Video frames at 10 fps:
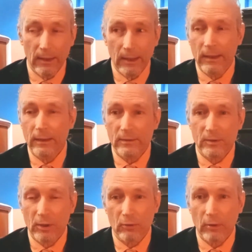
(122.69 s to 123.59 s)

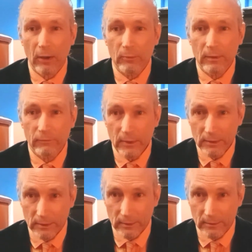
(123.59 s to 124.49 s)
against the Crown of
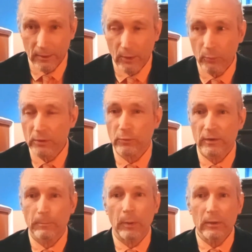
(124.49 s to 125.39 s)
England, which
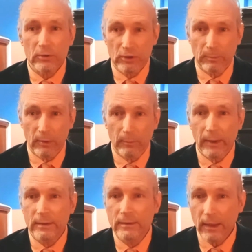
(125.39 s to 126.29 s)
was punishable
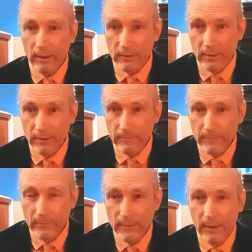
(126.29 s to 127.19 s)
by death.
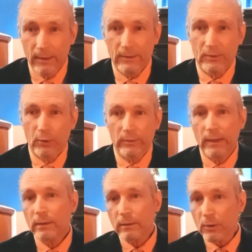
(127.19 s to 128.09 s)
So they
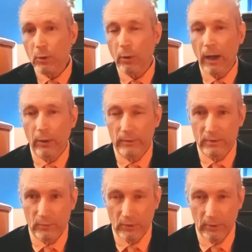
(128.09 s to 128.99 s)
didn't know how
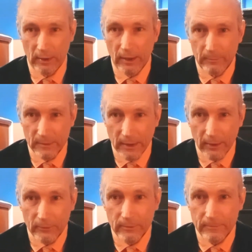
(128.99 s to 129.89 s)
this was going to come
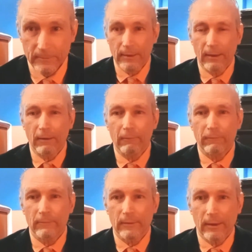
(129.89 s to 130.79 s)
down.
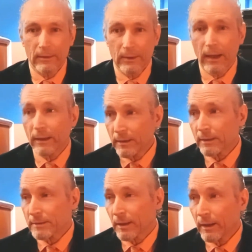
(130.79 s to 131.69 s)
And at
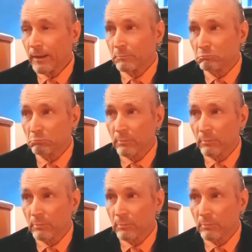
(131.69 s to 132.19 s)
that time,